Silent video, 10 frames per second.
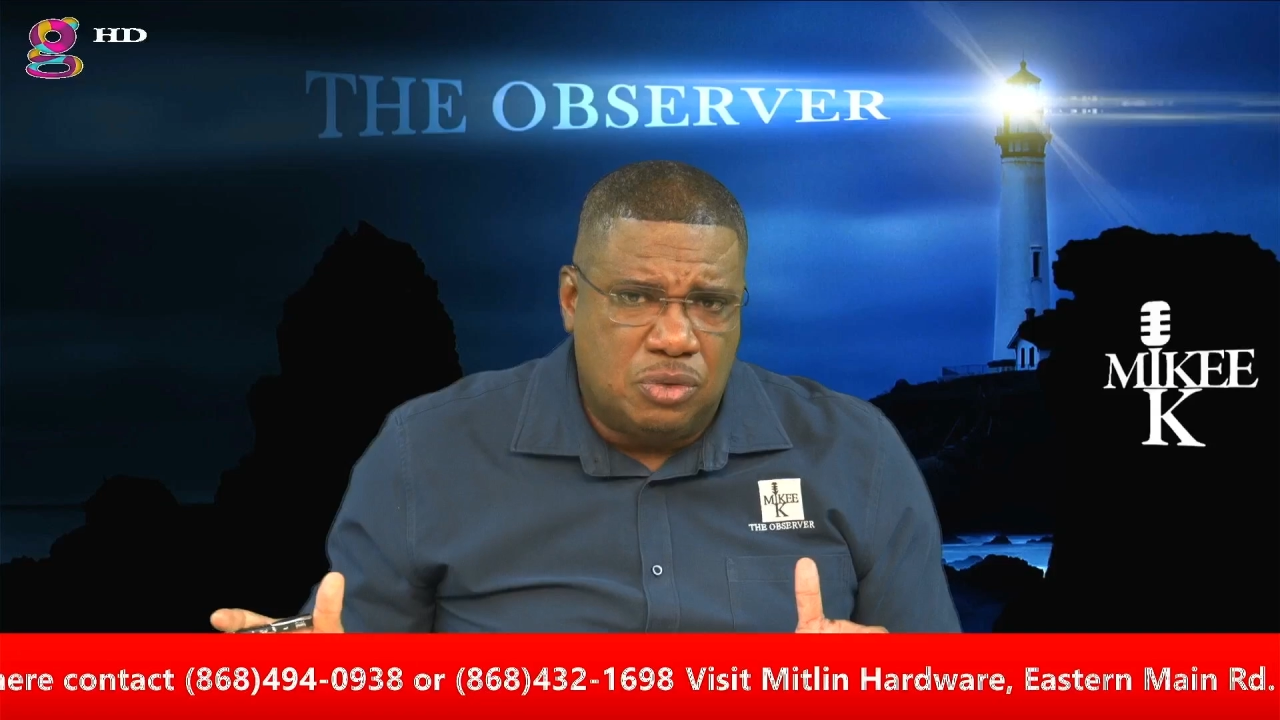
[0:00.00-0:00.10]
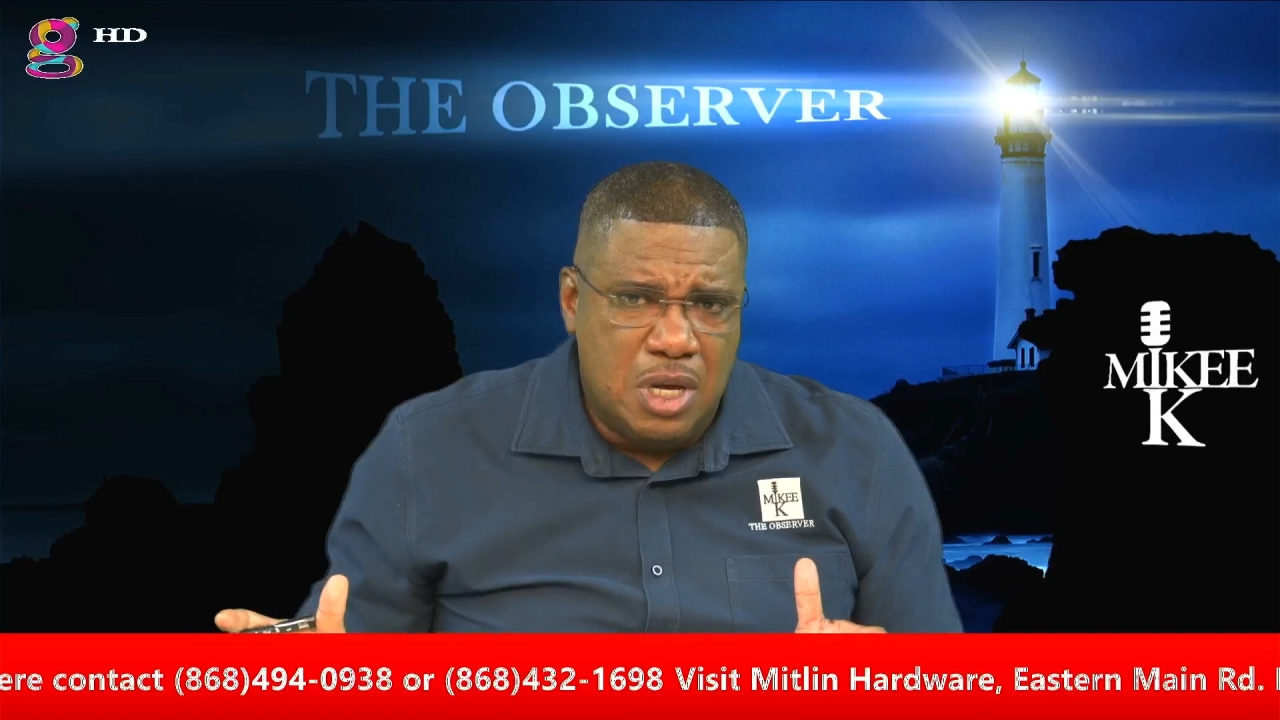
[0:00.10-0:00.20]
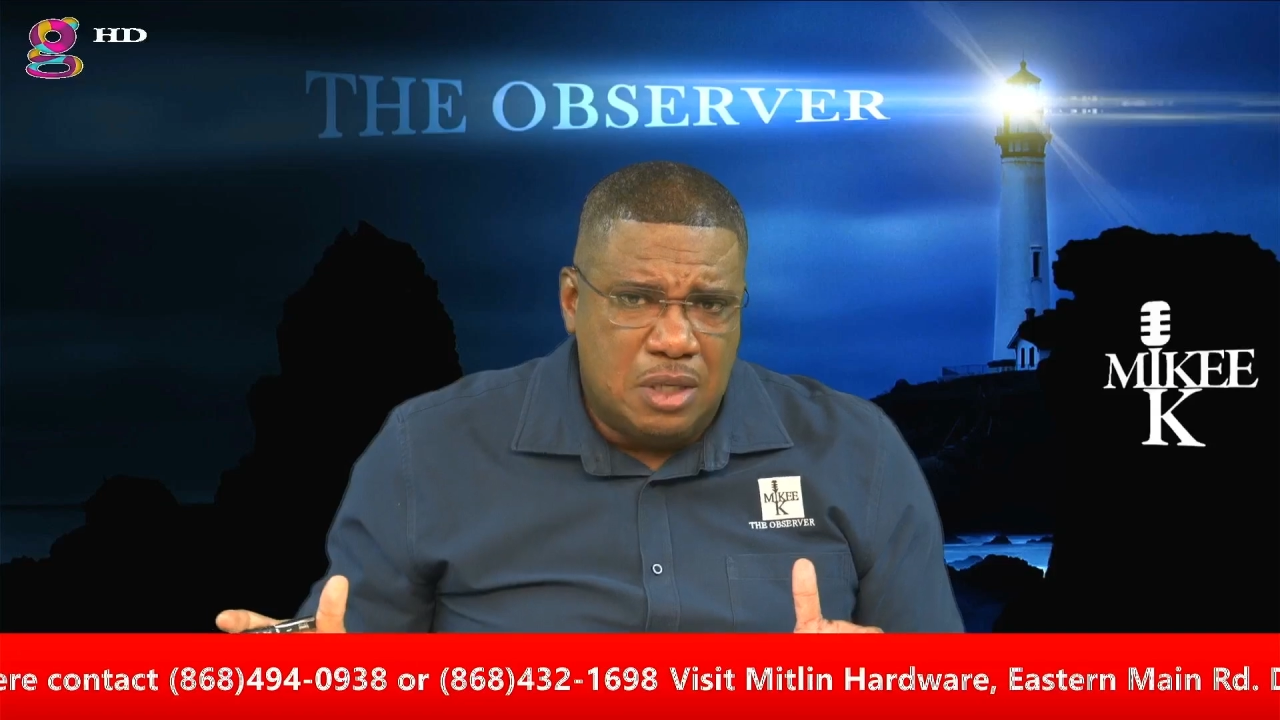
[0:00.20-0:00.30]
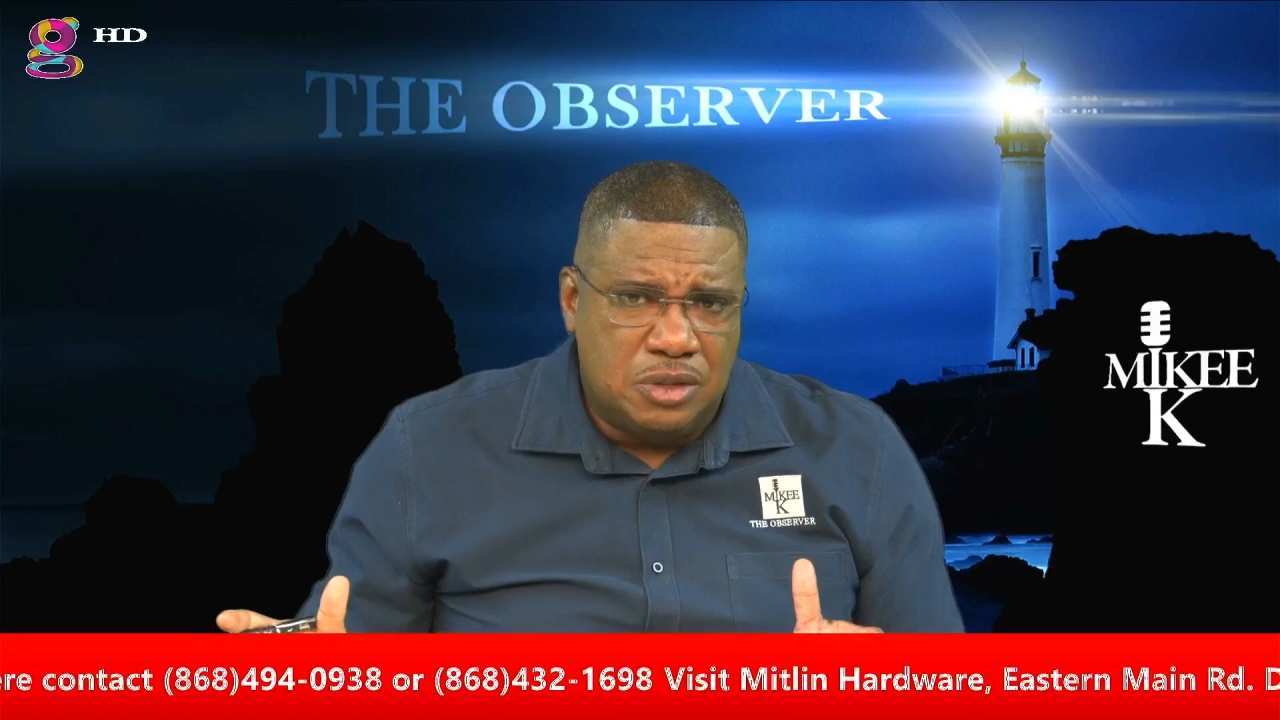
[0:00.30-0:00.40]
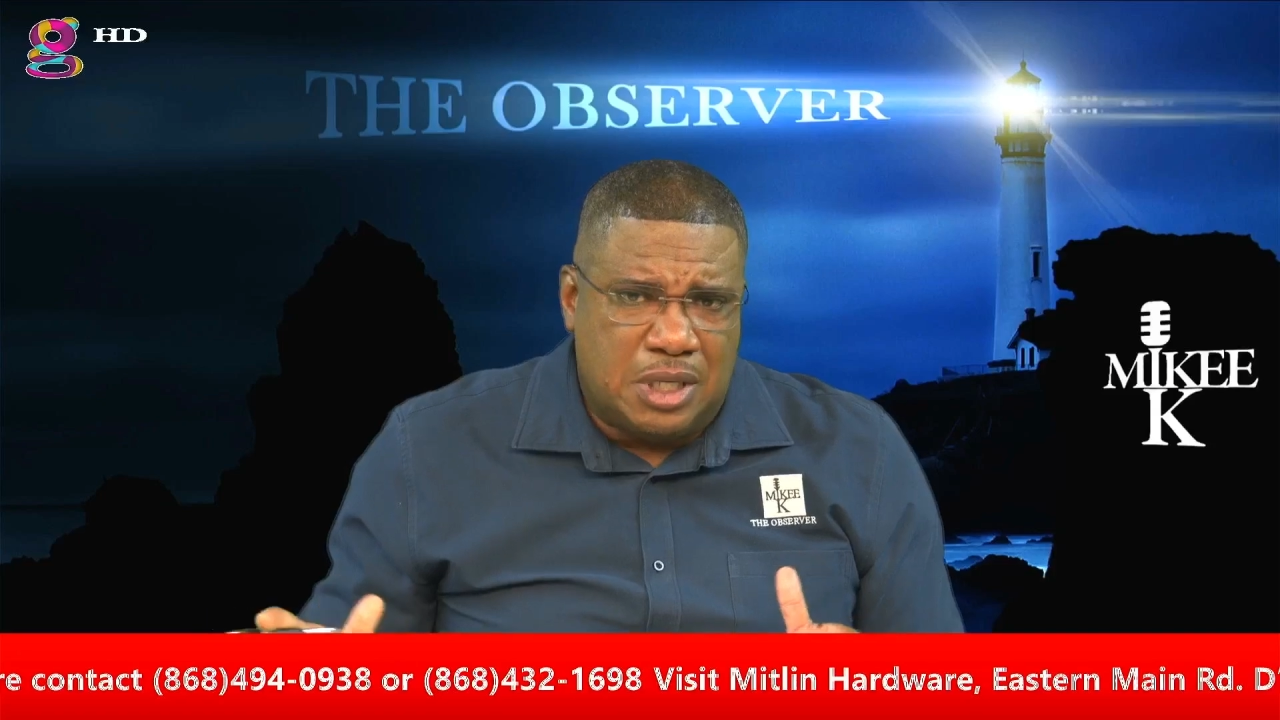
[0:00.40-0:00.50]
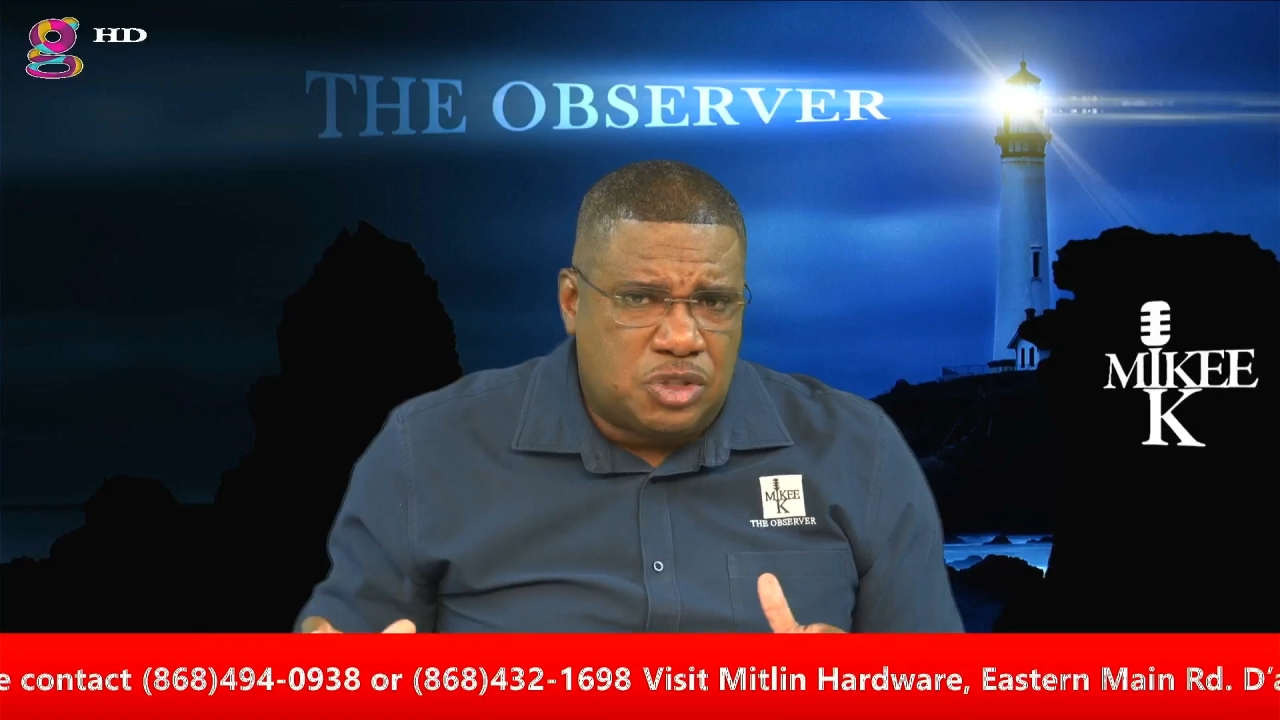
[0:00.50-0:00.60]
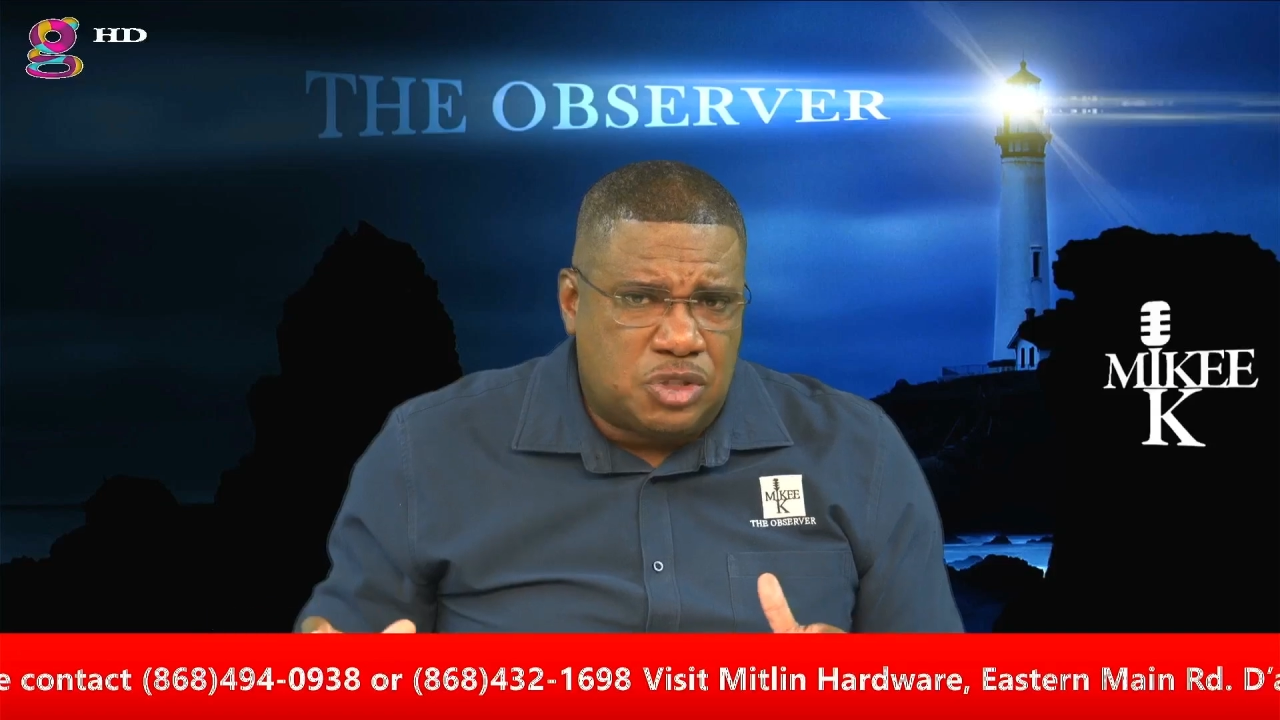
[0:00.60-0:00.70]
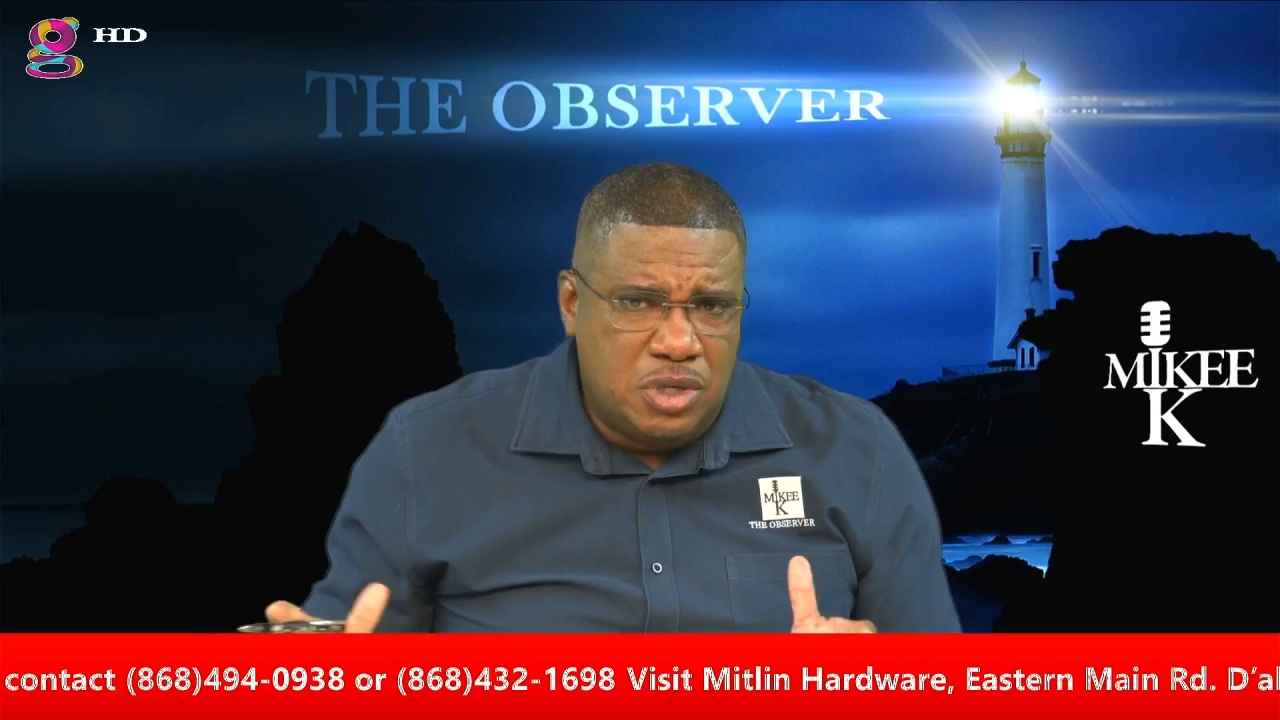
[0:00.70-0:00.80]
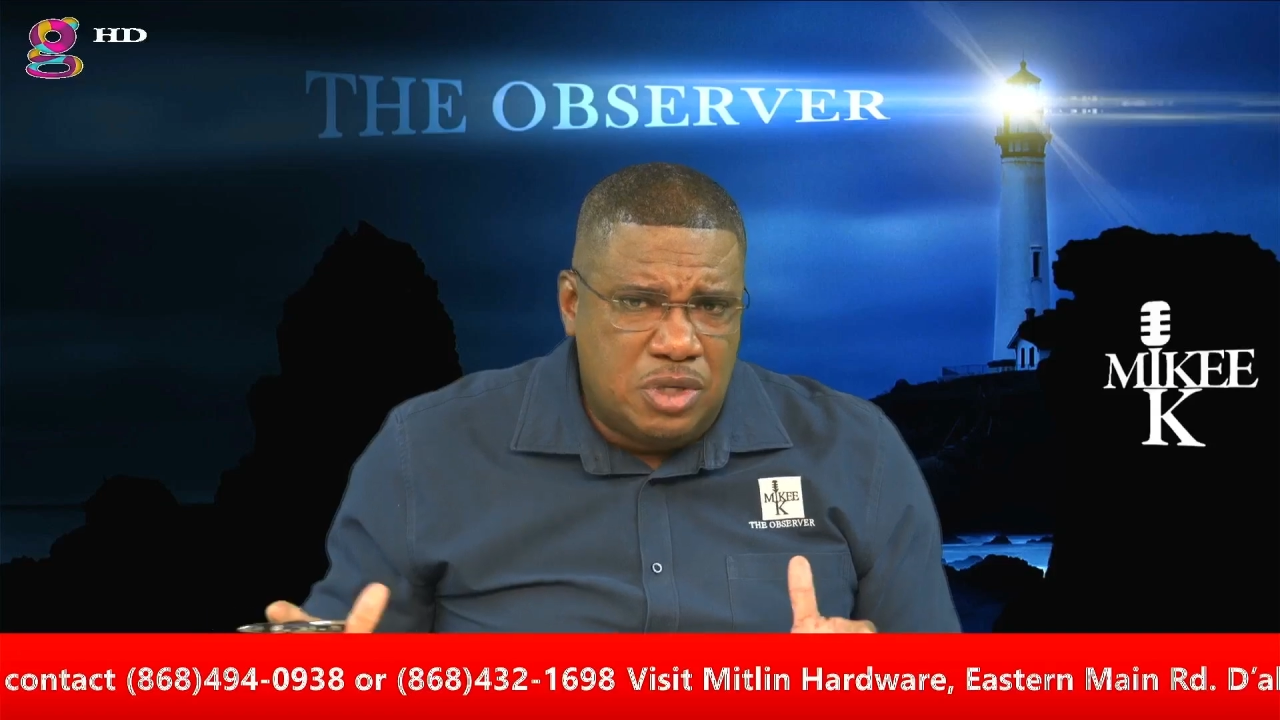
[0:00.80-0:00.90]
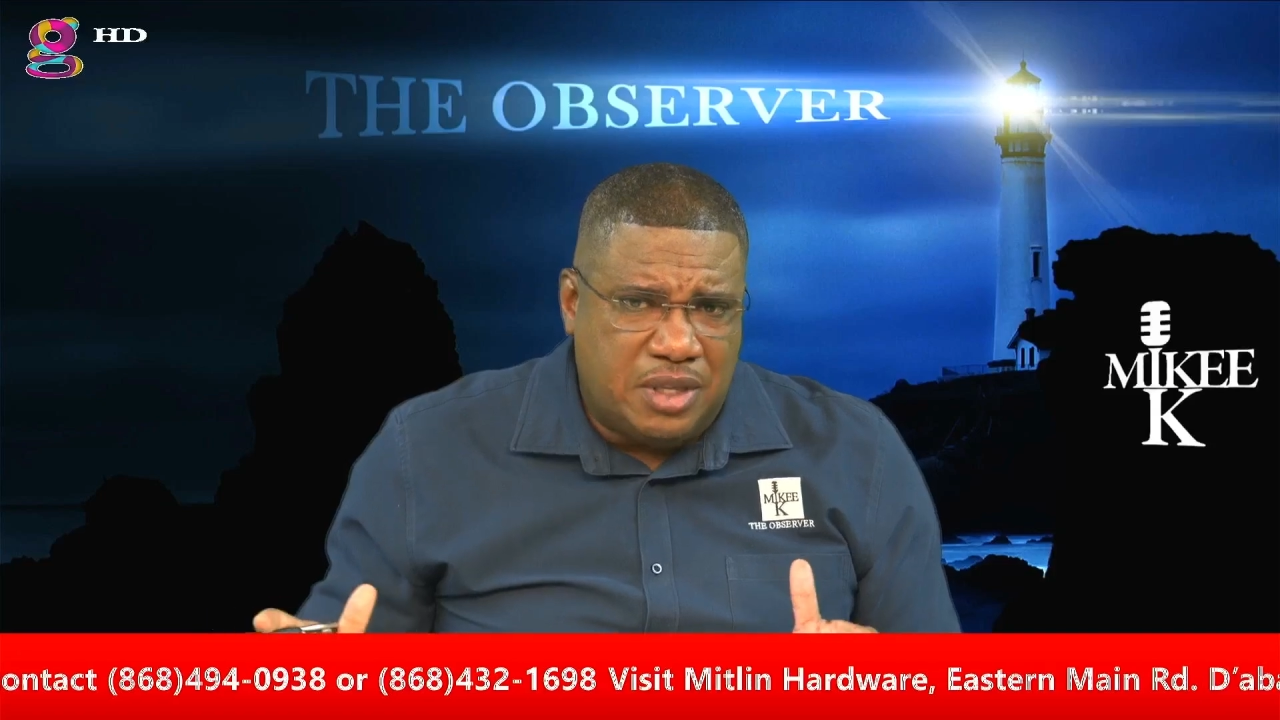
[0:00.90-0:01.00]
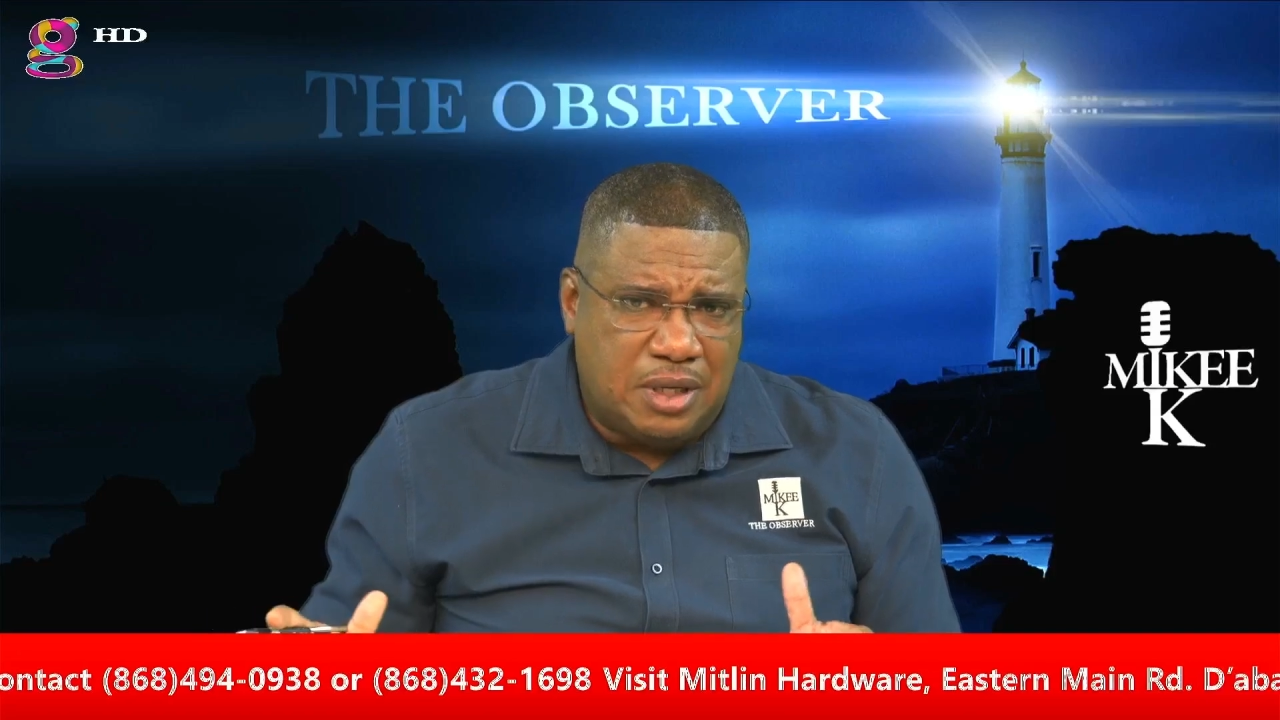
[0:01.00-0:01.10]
Just do nothing?